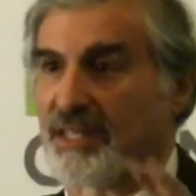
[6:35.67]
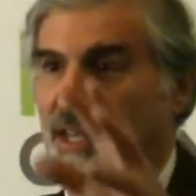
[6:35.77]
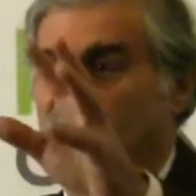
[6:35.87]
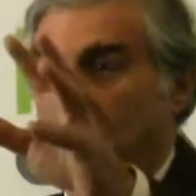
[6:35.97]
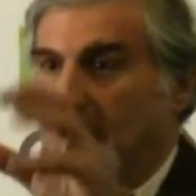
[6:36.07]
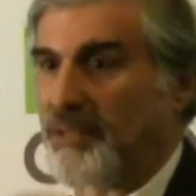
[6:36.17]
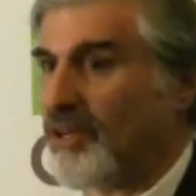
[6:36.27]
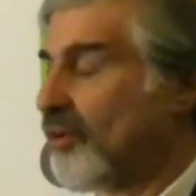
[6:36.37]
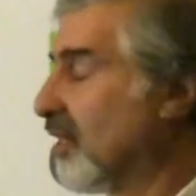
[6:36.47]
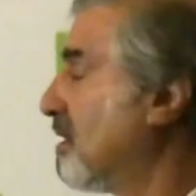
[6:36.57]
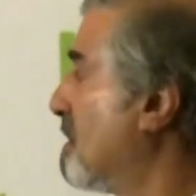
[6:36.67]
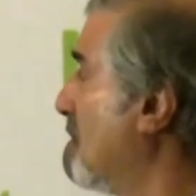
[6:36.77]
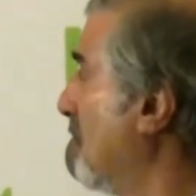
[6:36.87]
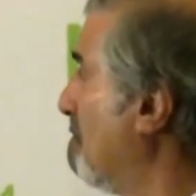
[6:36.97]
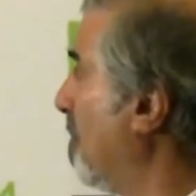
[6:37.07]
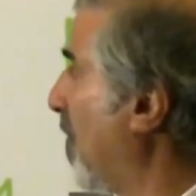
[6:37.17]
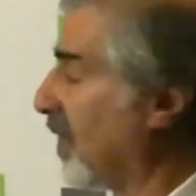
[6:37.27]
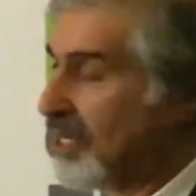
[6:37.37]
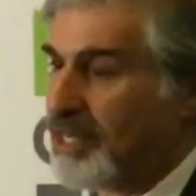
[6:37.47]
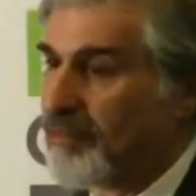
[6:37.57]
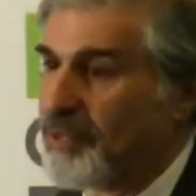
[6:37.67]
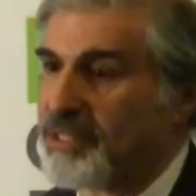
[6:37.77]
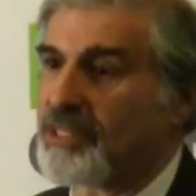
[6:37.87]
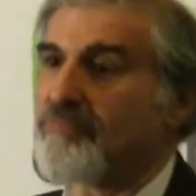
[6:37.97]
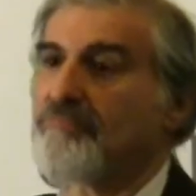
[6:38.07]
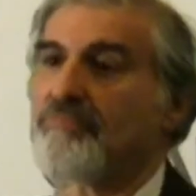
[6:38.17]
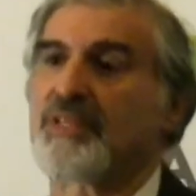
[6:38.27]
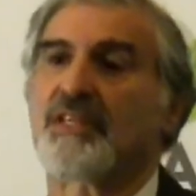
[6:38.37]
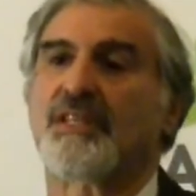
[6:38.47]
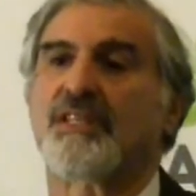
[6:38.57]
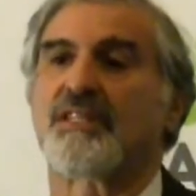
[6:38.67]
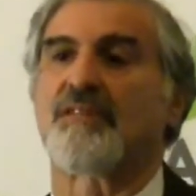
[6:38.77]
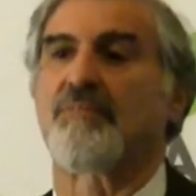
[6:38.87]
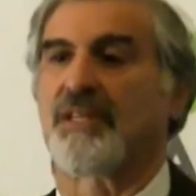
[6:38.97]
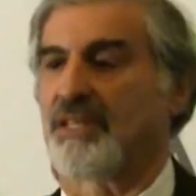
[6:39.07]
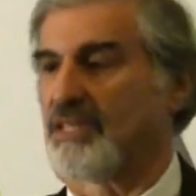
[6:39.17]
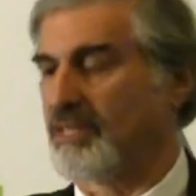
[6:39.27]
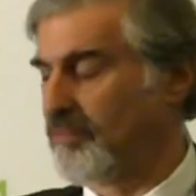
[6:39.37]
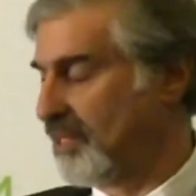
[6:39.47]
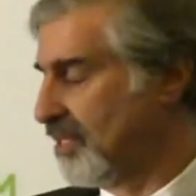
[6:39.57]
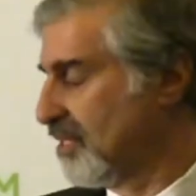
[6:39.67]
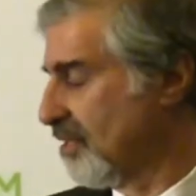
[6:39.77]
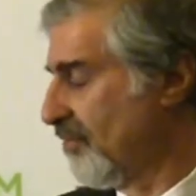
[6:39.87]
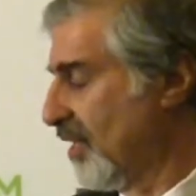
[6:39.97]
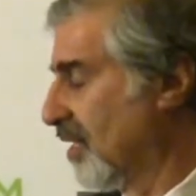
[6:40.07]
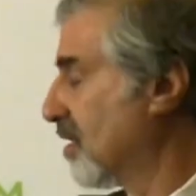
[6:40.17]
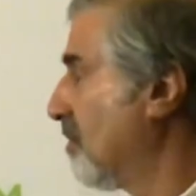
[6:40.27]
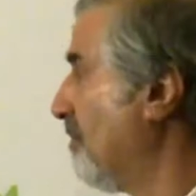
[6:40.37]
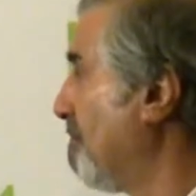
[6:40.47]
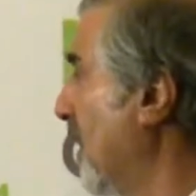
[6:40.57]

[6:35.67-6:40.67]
Again, maybe hard to see in the back here, but just millions and millions and millions of things.